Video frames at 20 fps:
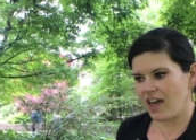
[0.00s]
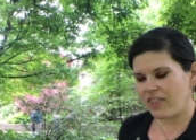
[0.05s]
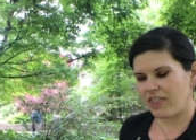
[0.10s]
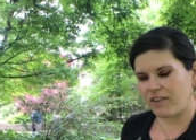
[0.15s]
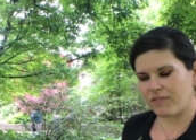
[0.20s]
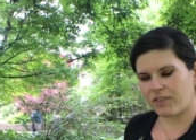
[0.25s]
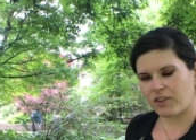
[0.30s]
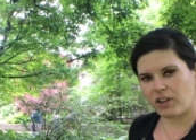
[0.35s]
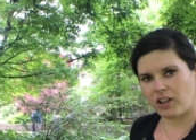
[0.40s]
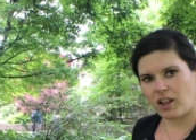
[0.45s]

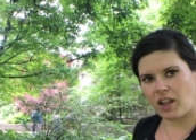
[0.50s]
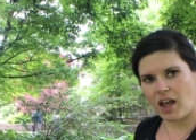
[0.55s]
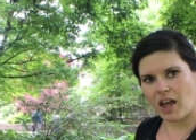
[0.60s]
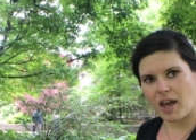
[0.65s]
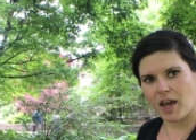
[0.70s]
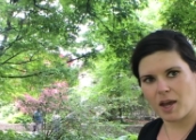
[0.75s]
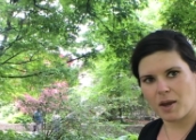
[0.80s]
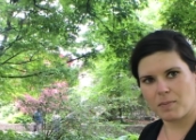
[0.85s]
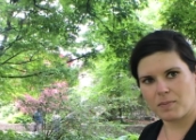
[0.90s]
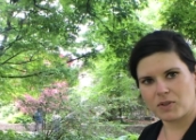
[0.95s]
They've
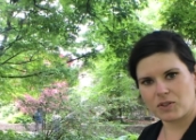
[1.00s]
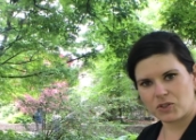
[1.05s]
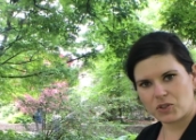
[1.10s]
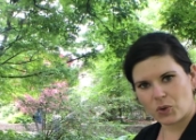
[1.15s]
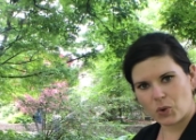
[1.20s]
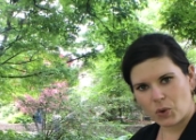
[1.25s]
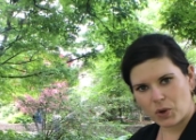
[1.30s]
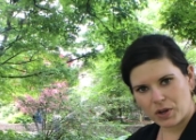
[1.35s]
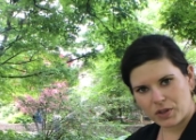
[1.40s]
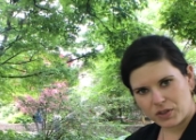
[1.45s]
climbed
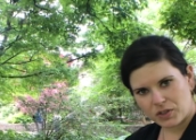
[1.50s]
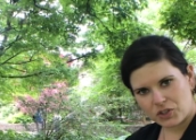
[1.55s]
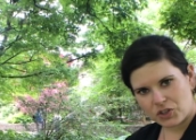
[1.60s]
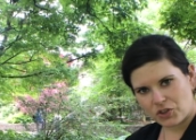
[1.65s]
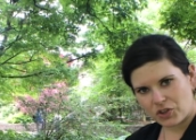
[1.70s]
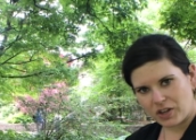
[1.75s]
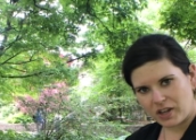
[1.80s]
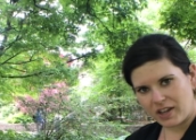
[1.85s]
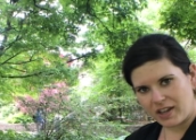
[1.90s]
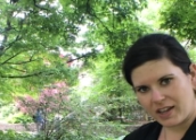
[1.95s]
toward the
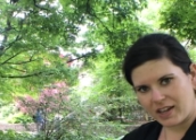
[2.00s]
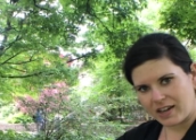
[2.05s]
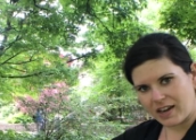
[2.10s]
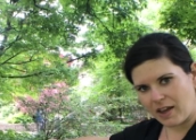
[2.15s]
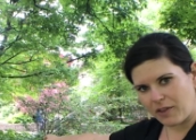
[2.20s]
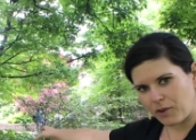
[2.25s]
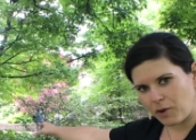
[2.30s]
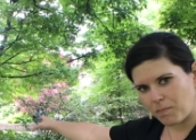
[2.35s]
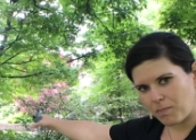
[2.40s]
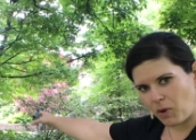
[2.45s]
tree and
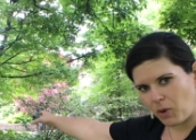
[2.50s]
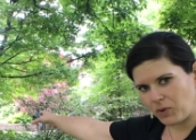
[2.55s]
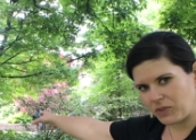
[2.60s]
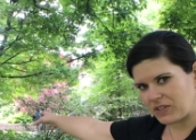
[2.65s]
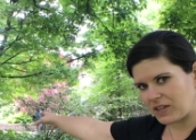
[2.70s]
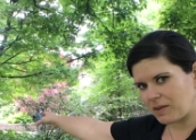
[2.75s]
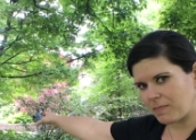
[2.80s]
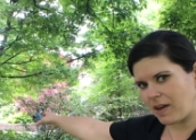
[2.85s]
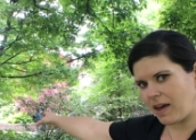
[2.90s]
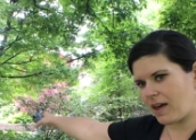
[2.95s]
now they're
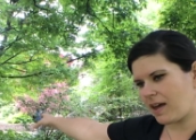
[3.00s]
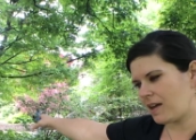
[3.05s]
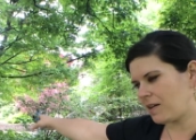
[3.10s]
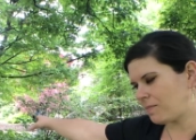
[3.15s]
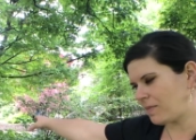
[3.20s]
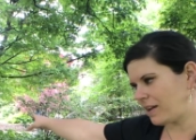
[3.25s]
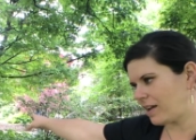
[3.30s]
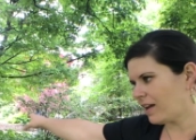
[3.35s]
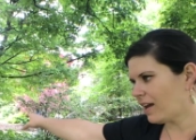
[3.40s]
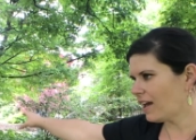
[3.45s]
molting behind
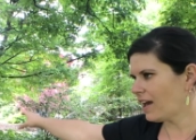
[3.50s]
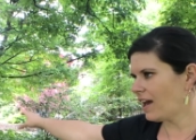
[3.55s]
me